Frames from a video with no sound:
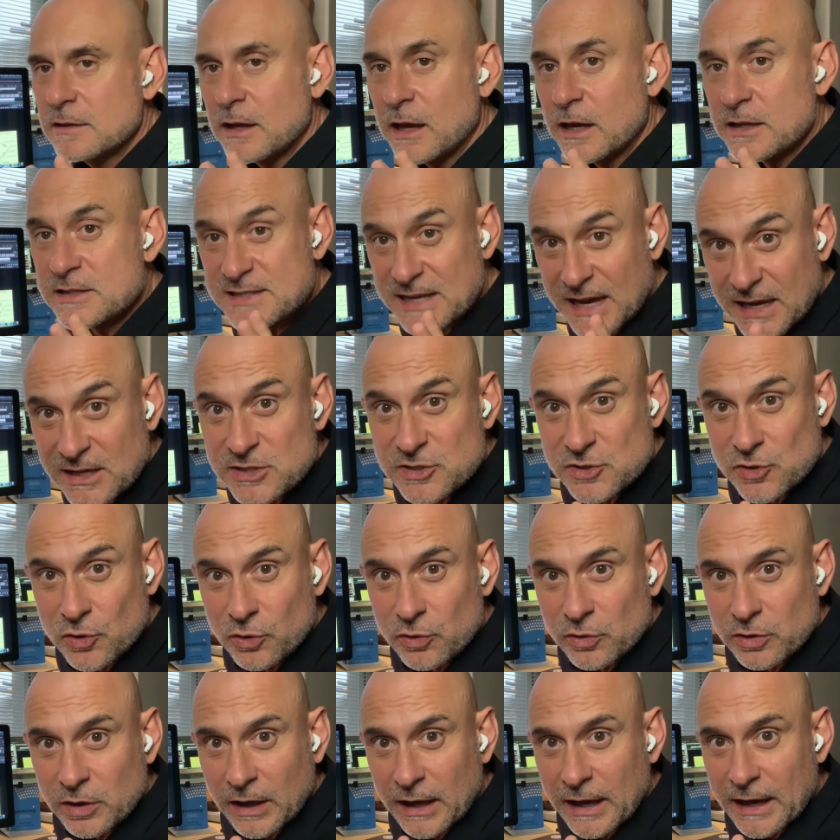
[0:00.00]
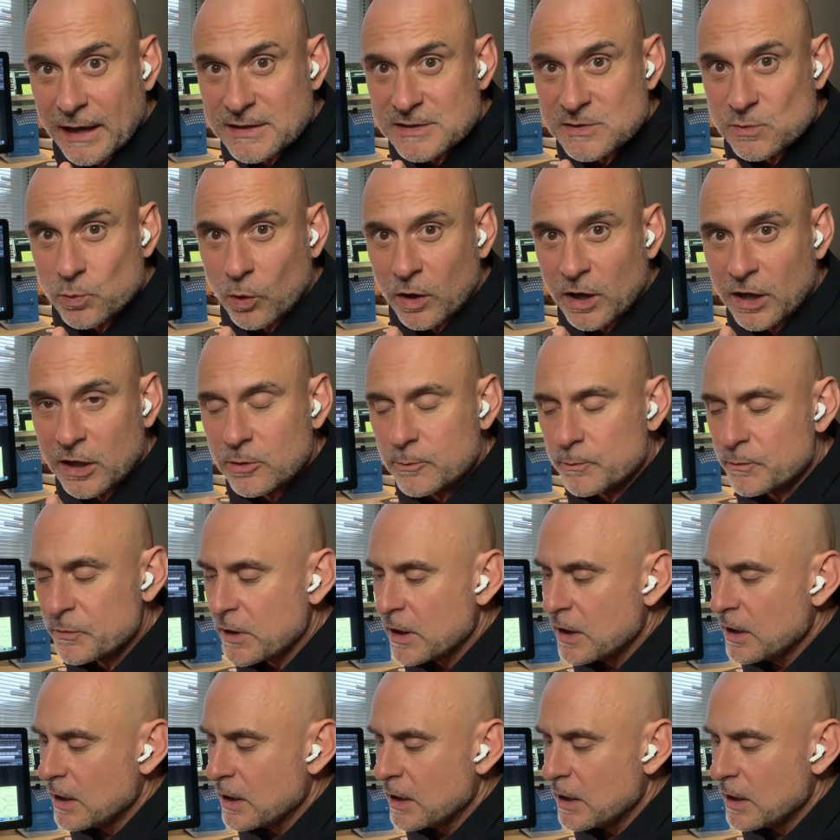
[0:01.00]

a TED Talk as well.